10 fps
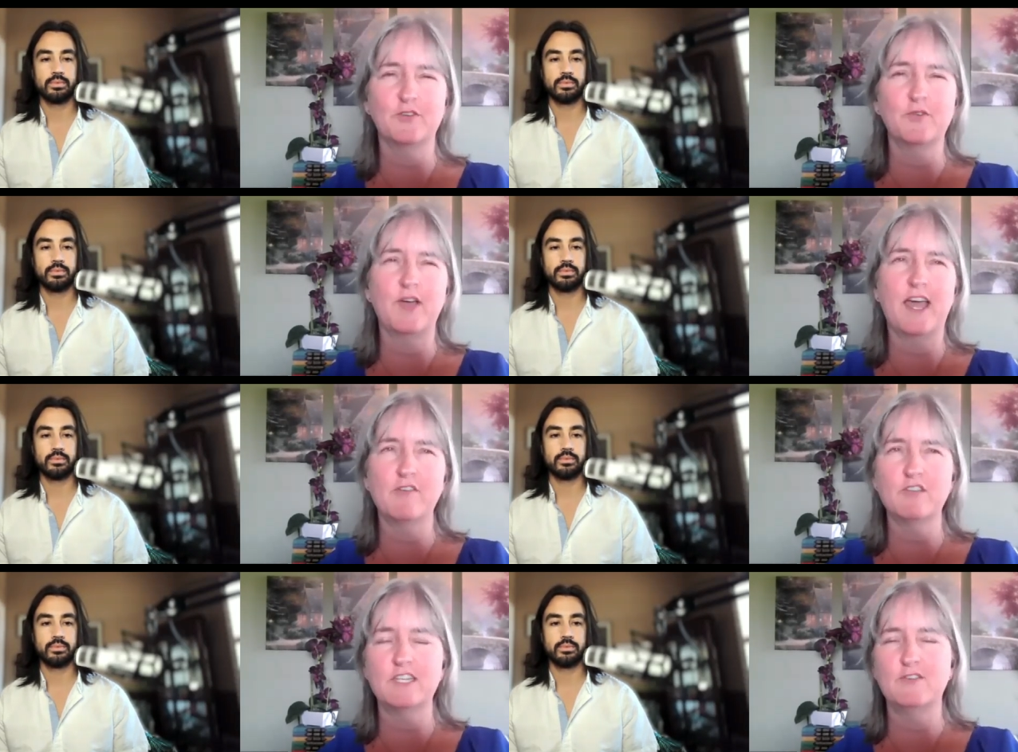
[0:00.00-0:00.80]
Speaker 1: So
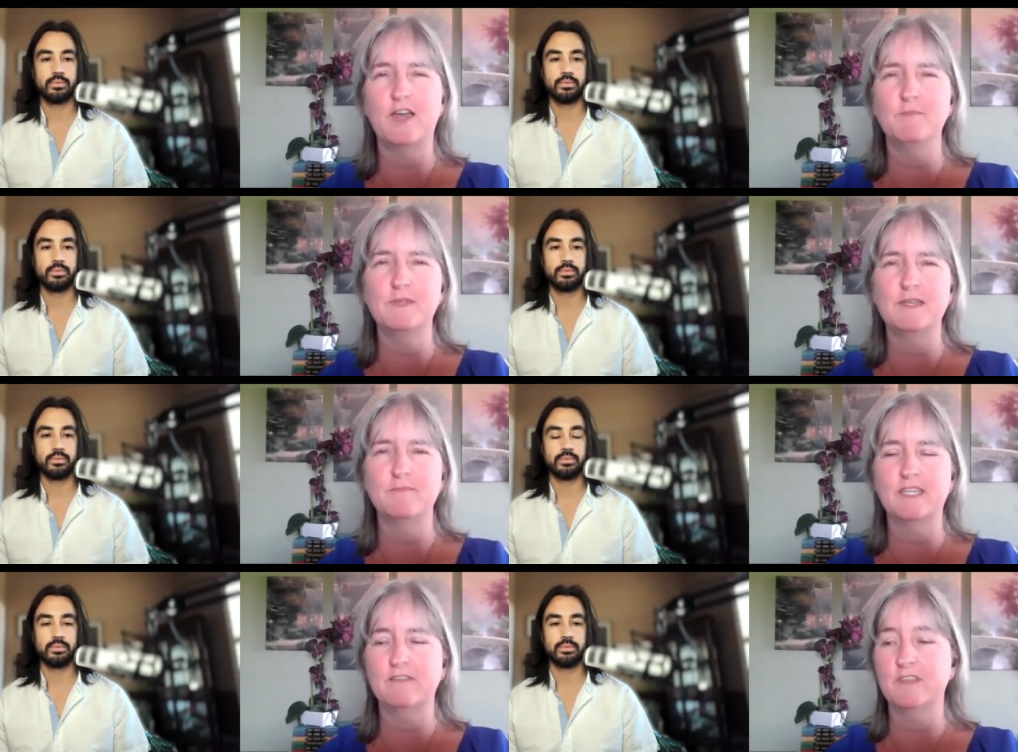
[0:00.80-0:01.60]
how can you help
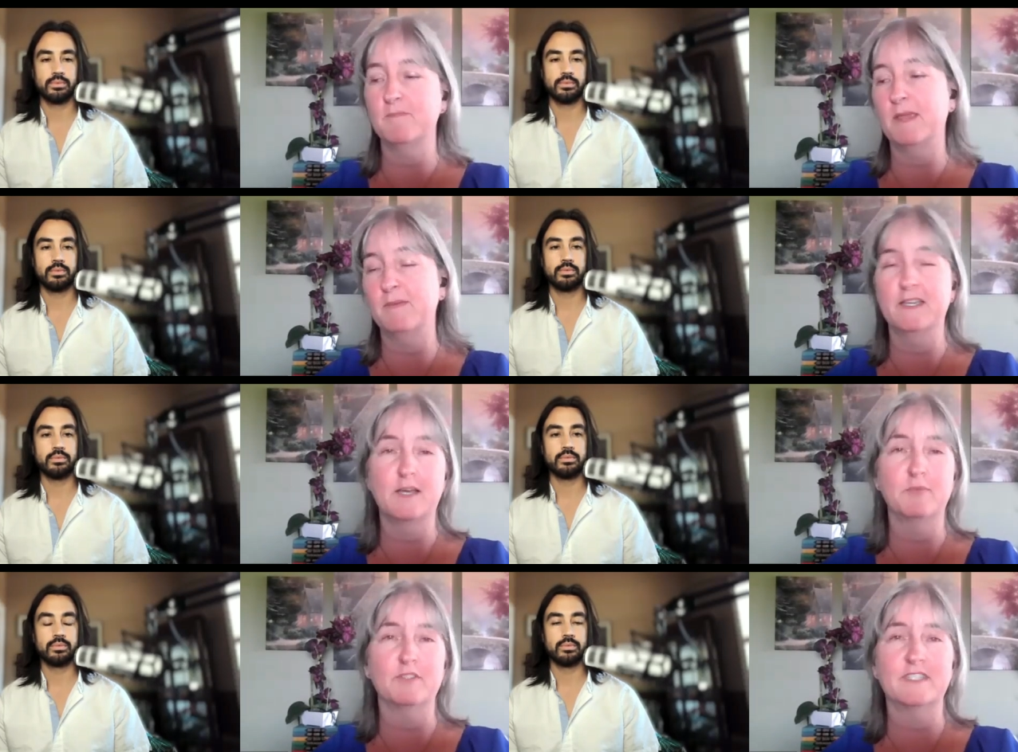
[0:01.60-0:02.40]
them, give them maybe a
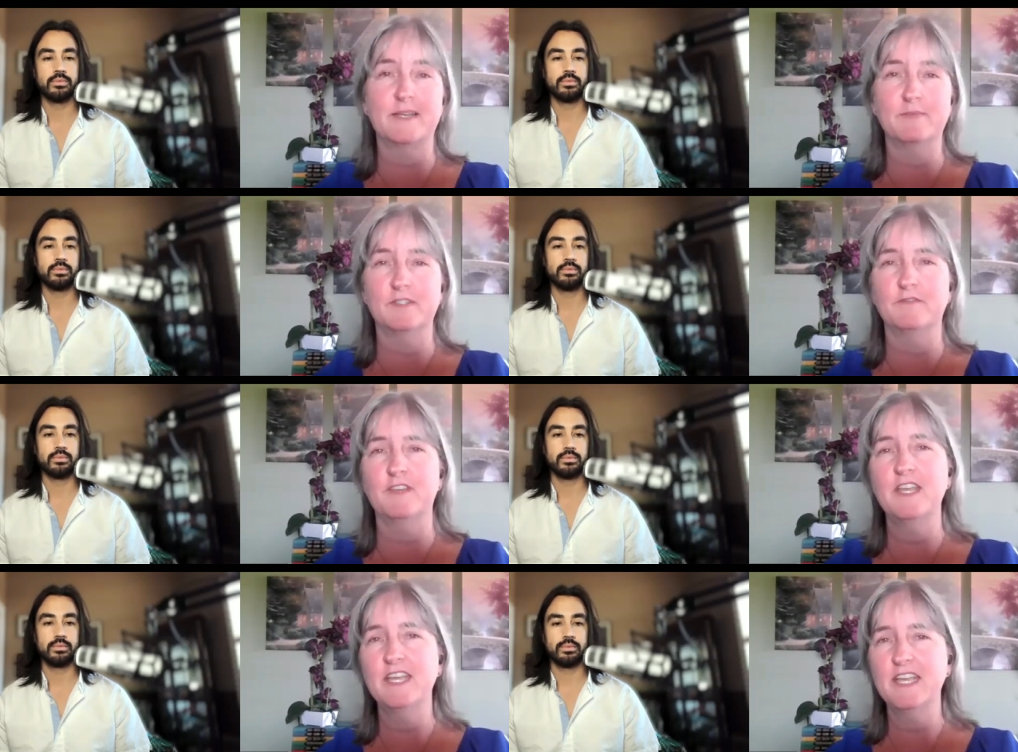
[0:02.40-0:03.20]
couple steps
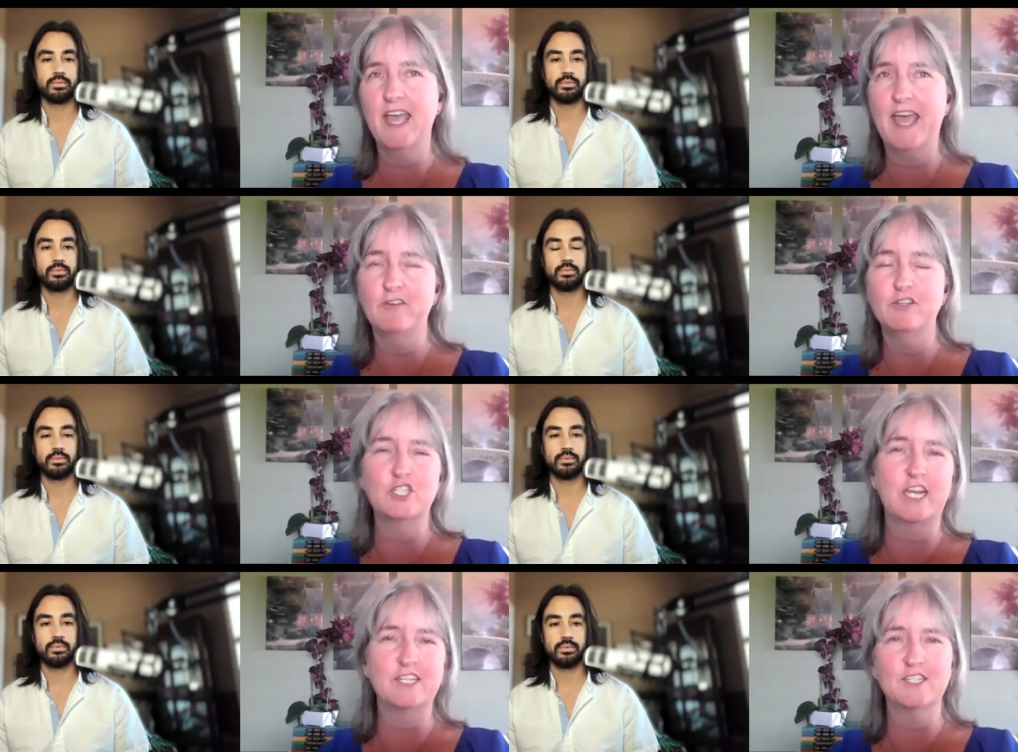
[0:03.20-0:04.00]
of how to
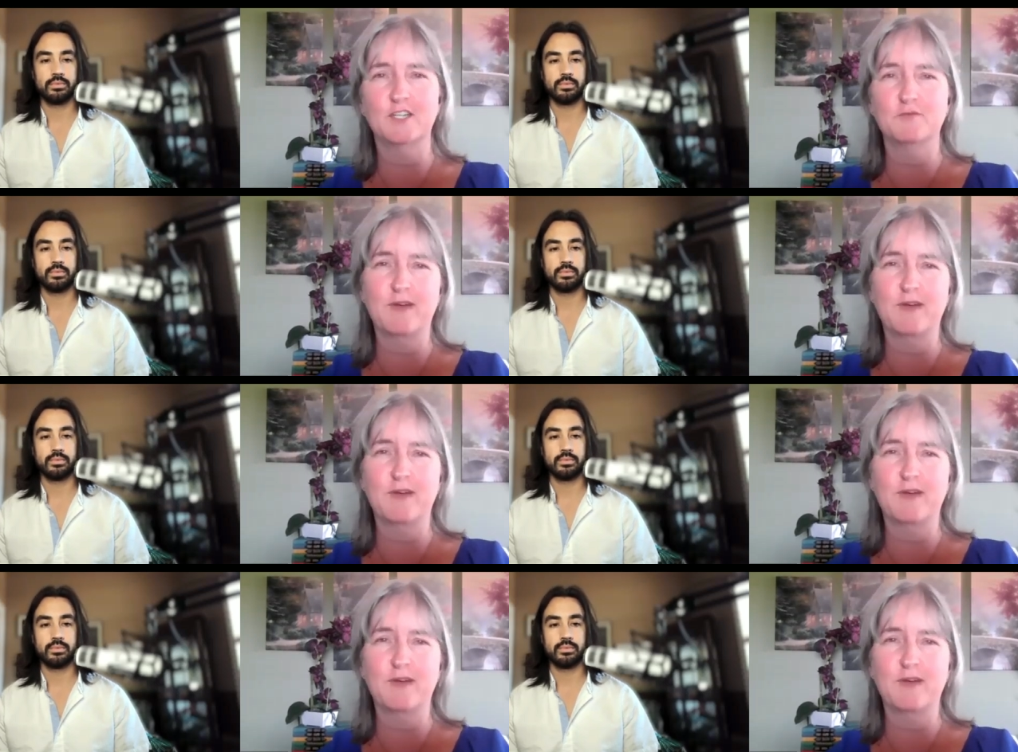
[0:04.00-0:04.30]
change that